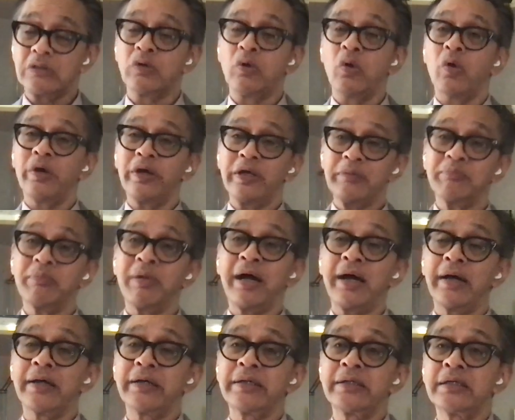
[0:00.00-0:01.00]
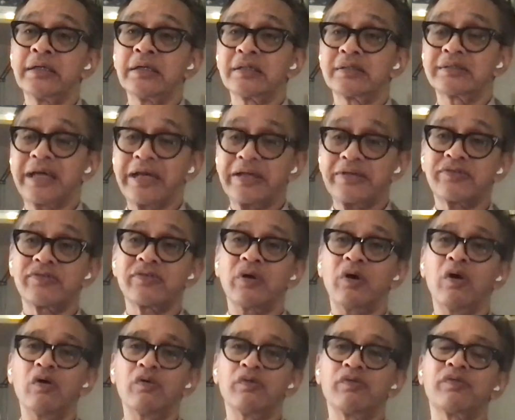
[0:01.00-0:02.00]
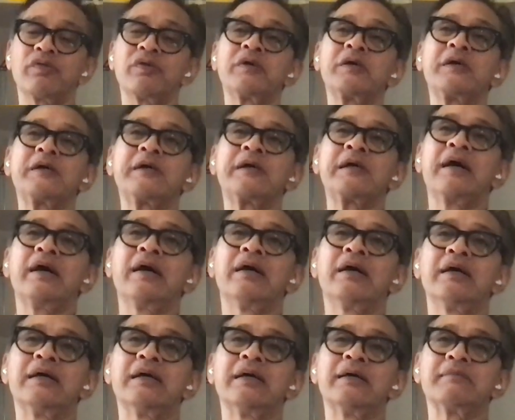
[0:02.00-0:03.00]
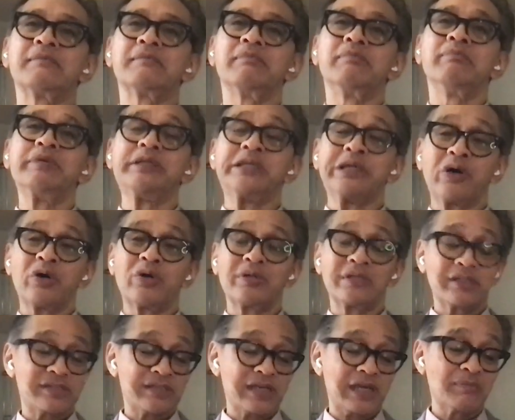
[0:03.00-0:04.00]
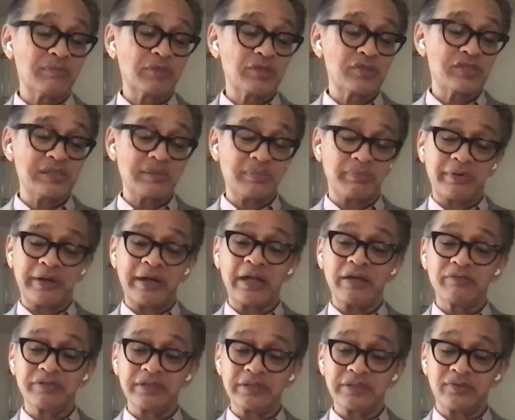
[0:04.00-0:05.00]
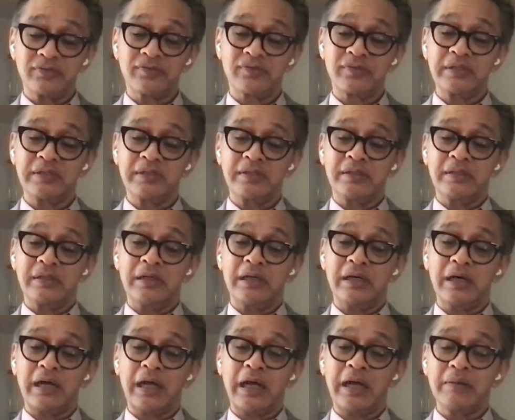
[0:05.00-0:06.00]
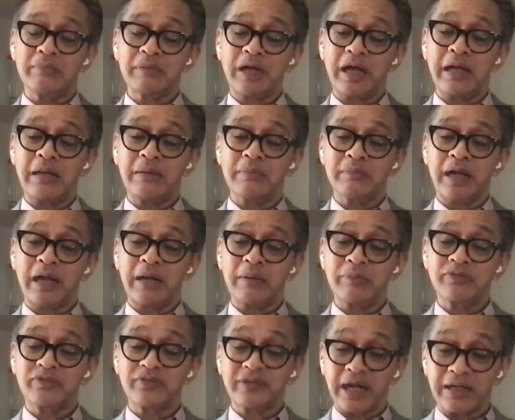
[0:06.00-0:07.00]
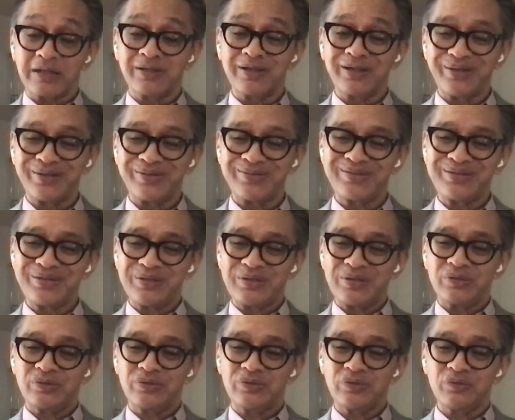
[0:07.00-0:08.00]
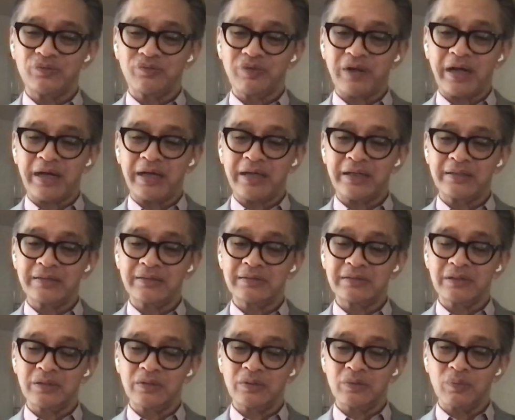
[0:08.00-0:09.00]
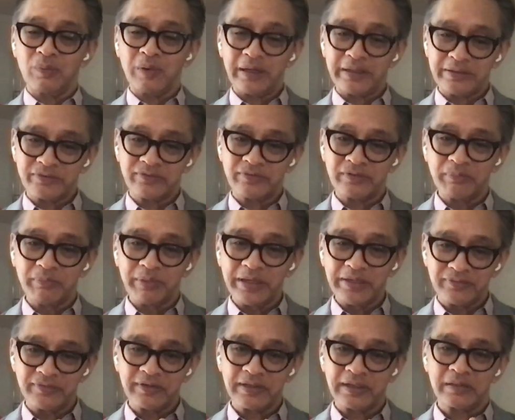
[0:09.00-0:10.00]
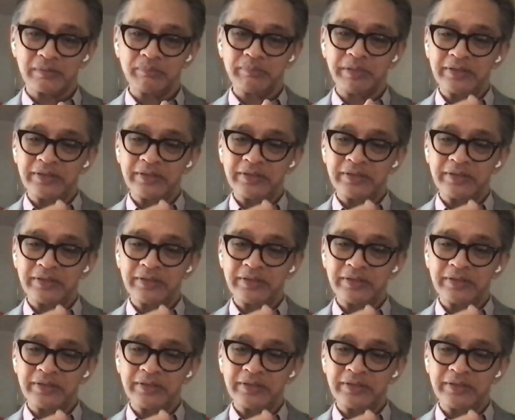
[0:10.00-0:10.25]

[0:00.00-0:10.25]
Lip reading: going by the tests of beyond the chairmanship relevance, I'm struggling to find what is the basic